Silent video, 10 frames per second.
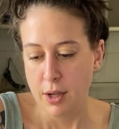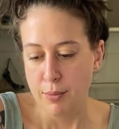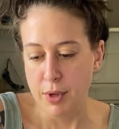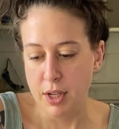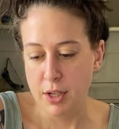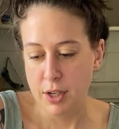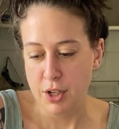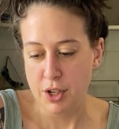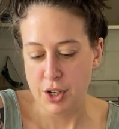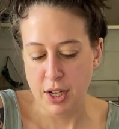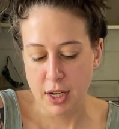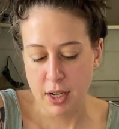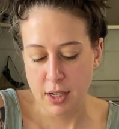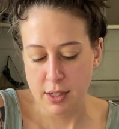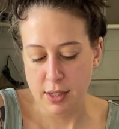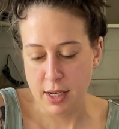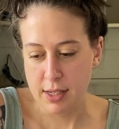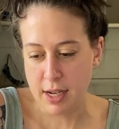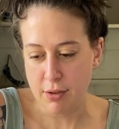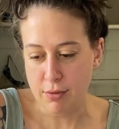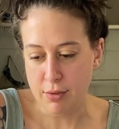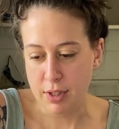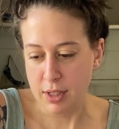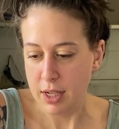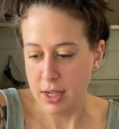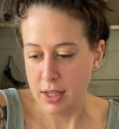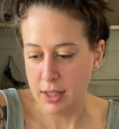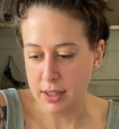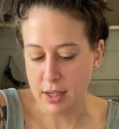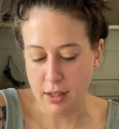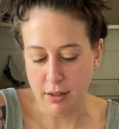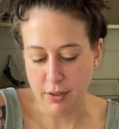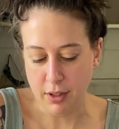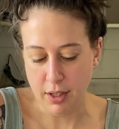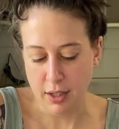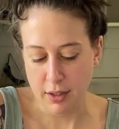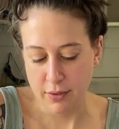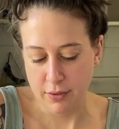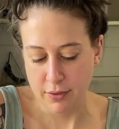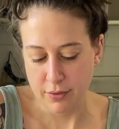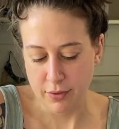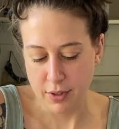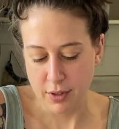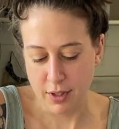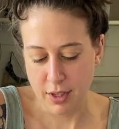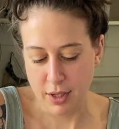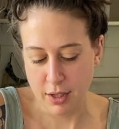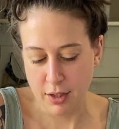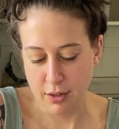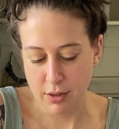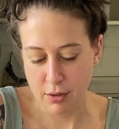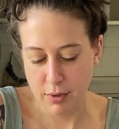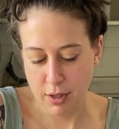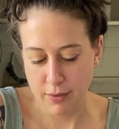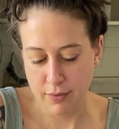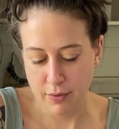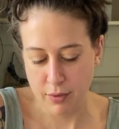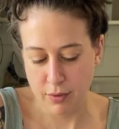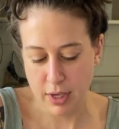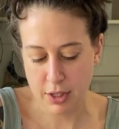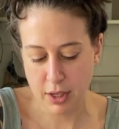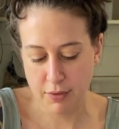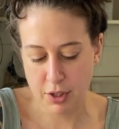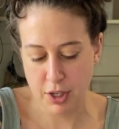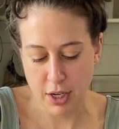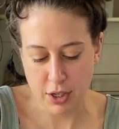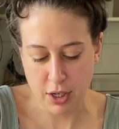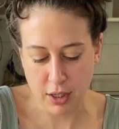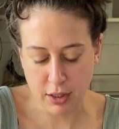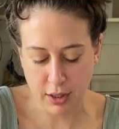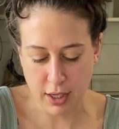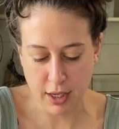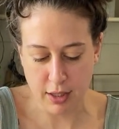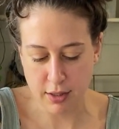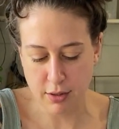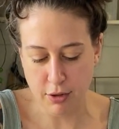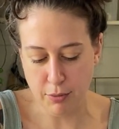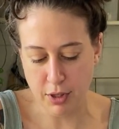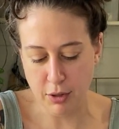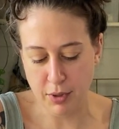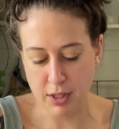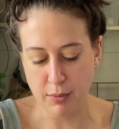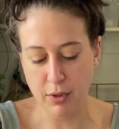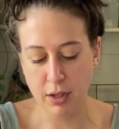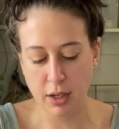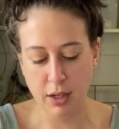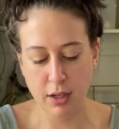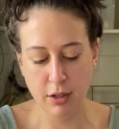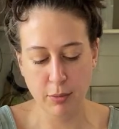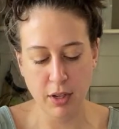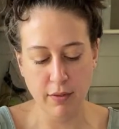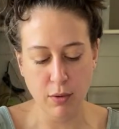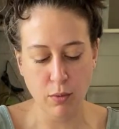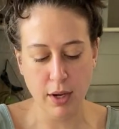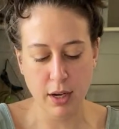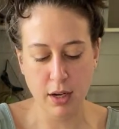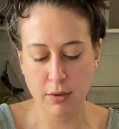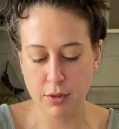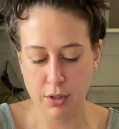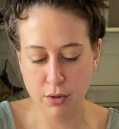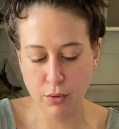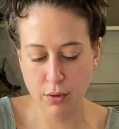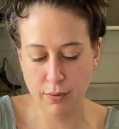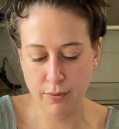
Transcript: B. Sheena says, I really like the color of the clay. Thank you. So it'll be, we actually have to change our clay soon, but it'll be a similar color. It'll be even whiter, which is cool.